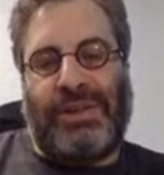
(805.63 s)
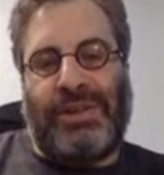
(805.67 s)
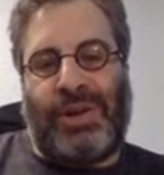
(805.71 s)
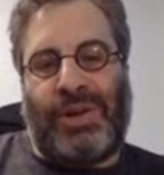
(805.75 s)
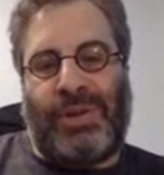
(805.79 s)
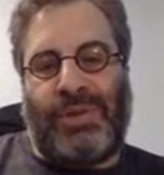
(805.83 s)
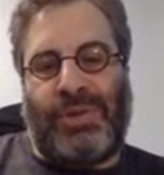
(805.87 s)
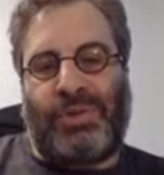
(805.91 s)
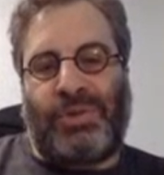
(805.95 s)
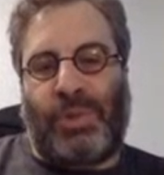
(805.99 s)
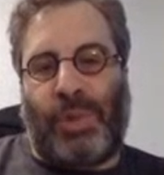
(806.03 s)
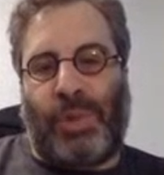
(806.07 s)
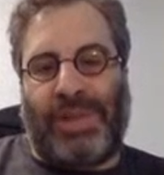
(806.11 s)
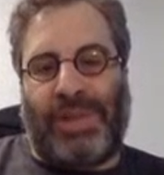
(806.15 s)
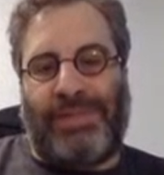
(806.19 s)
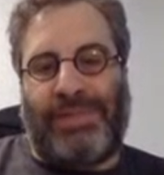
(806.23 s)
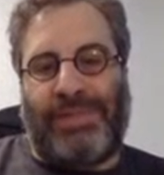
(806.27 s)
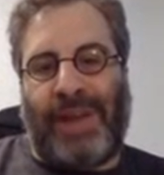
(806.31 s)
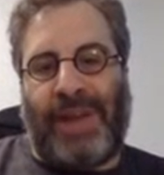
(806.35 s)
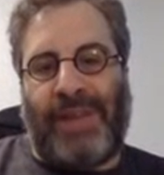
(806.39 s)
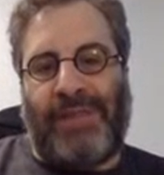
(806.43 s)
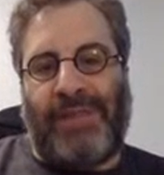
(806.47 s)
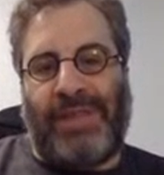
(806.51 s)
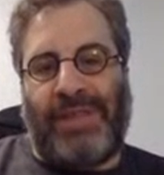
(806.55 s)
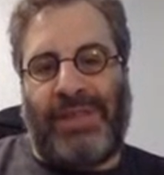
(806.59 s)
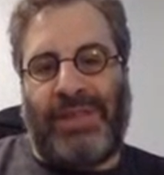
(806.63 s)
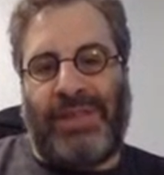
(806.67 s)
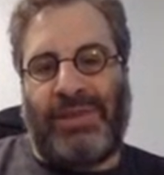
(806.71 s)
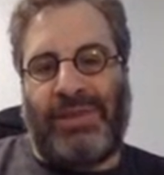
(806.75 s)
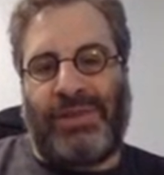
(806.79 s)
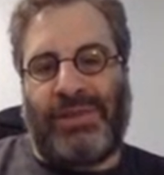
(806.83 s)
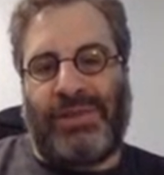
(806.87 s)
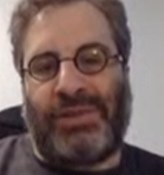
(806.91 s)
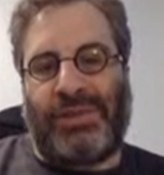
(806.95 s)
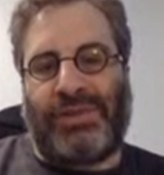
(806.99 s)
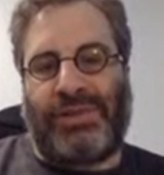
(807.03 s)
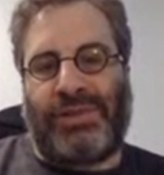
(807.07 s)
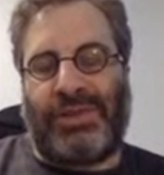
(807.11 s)
25
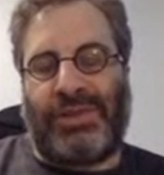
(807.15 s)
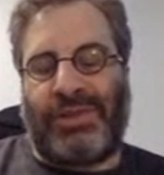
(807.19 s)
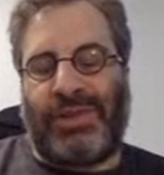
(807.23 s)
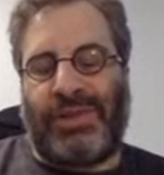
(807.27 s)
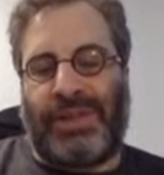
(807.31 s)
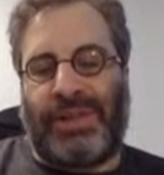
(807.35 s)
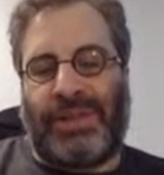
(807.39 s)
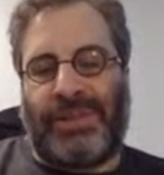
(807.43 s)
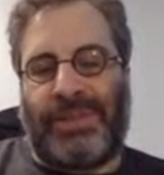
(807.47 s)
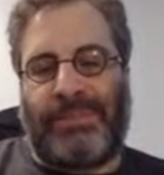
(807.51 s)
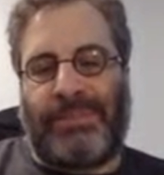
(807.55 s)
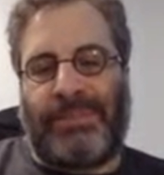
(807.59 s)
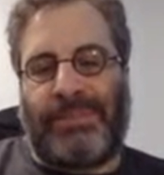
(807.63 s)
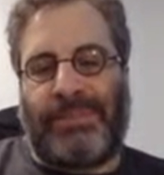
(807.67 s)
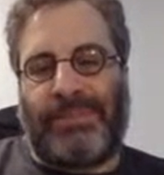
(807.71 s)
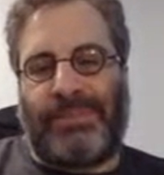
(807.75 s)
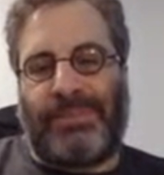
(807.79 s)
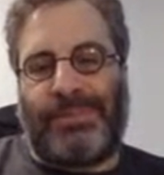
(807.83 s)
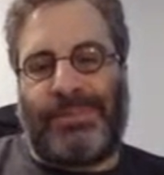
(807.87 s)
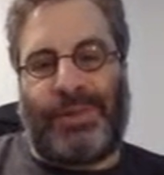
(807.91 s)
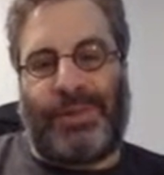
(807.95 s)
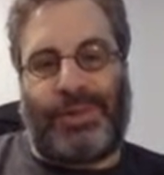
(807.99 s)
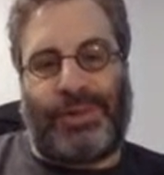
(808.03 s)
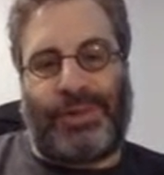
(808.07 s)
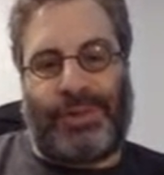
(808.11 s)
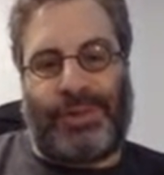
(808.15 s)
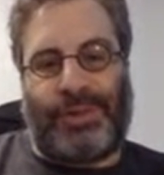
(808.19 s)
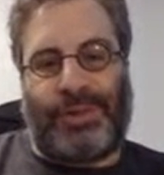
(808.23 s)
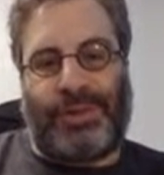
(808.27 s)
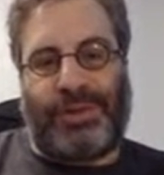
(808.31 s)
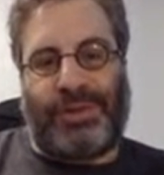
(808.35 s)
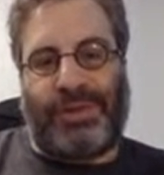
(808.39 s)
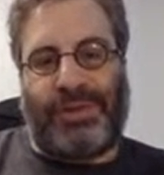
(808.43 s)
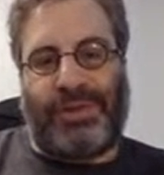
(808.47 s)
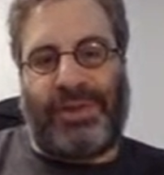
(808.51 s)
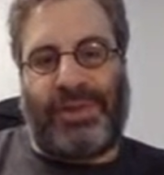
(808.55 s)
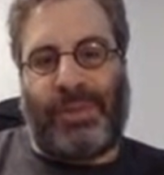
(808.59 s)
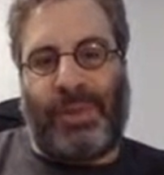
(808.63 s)
years to the first
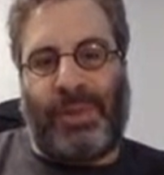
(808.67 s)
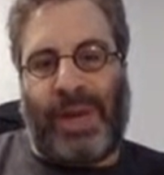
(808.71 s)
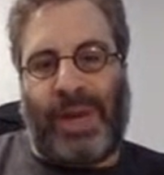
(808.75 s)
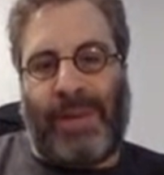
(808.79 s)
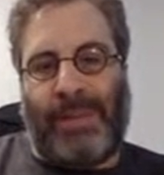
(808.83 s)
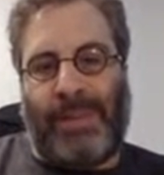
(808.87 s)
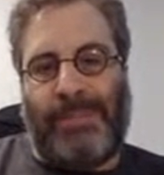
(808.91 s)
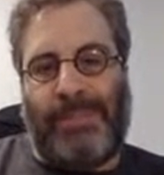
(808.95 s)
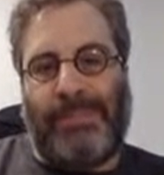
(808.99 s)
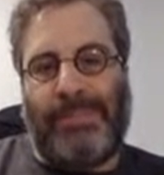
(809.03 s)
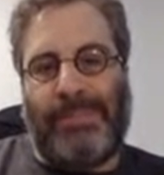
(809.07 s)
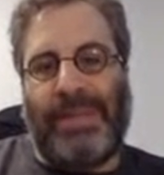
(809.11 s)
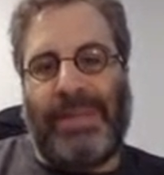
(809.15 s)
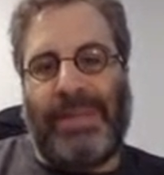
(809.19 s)
version of the web,